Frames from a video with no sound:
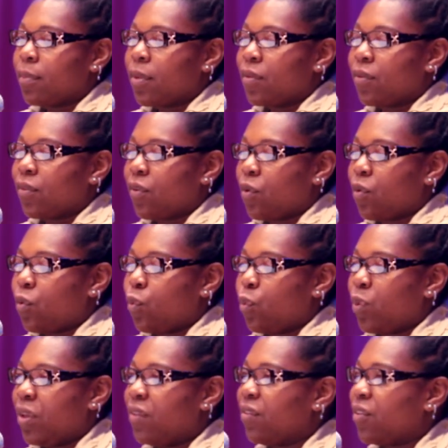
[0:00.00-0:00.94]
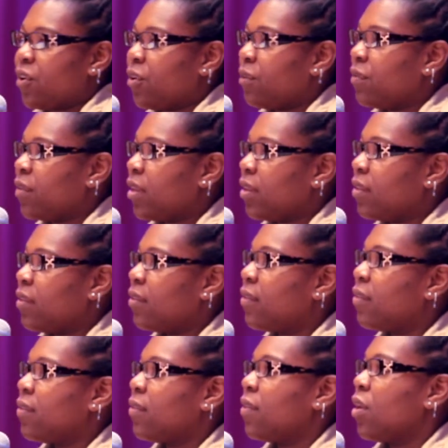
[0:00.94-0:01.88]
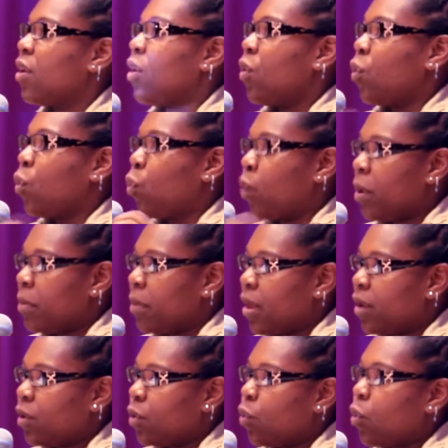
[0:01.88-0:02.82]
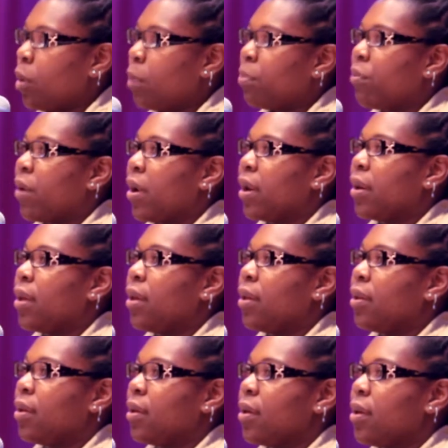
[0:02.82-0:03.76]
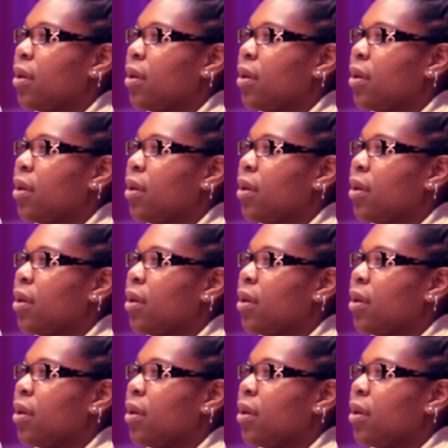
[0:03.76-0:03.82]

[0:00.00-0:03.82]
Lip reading: So we service women who are pregnant,